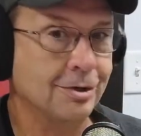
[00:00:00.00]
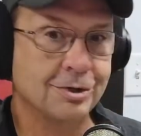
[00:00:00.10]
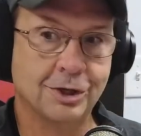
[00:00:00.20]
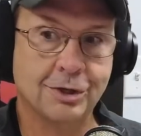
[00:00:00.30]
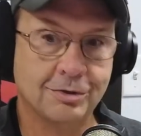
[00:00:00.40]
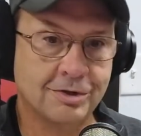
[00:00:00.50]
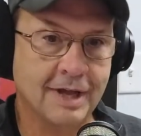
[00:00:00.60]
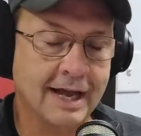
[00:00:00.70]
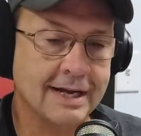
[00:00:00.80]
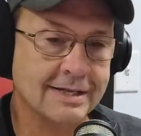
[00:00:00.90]
So
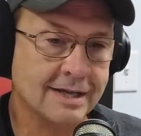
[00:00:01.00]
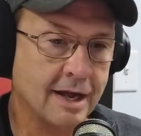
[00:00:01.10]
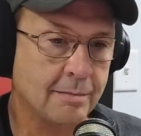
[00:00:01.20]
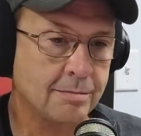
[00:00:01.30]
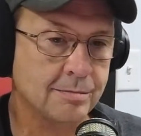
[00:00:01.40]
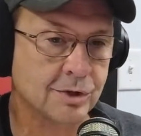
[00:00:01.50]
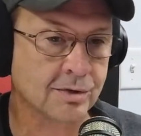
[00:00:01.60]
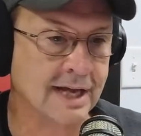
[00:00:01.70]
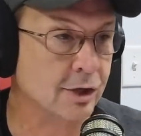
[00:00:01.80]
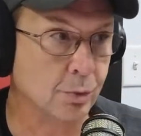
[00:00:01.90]
that is. So
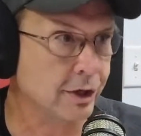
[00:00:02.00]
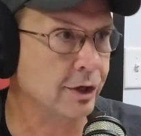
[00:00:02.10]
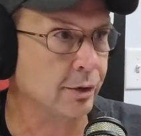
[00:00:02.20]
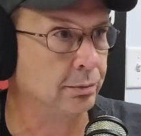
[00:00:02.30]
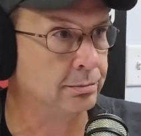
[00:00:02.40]
tell us what you do.